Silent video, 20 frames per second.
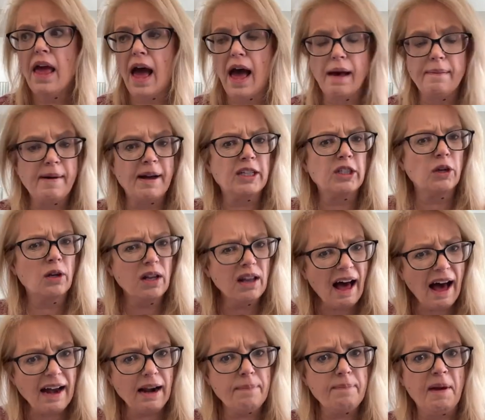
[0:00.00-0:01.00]
I bet you a
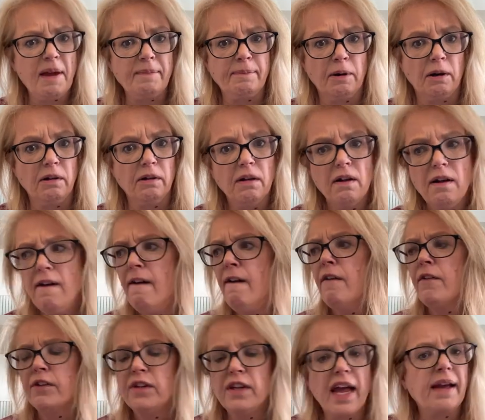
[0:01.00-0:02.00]
lot of people,
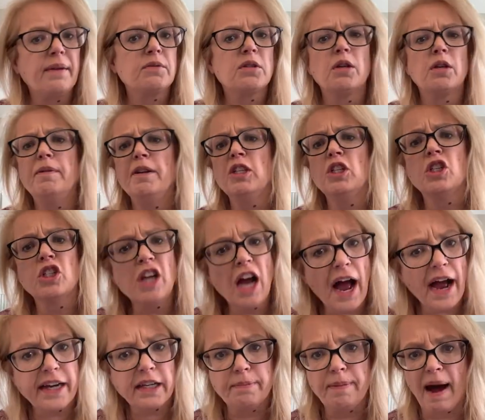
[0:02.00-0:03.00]
names you'd be
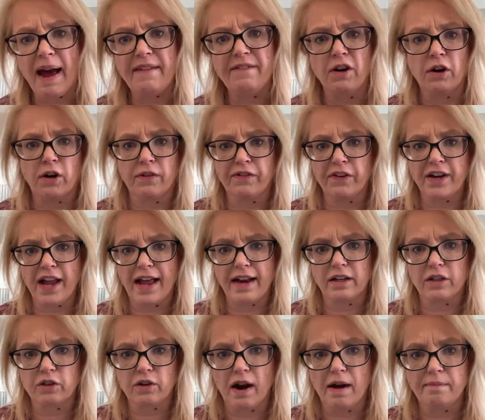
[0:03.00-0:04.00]
shocked by, voted for
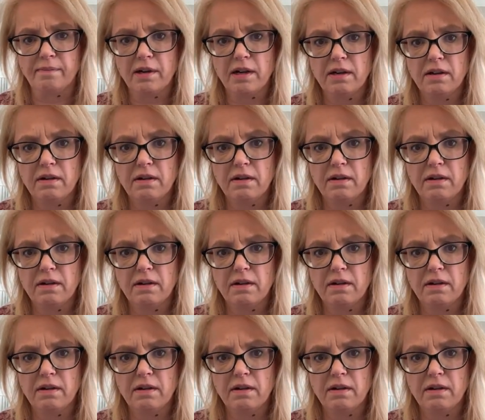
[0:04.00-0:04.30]
Donald Trump.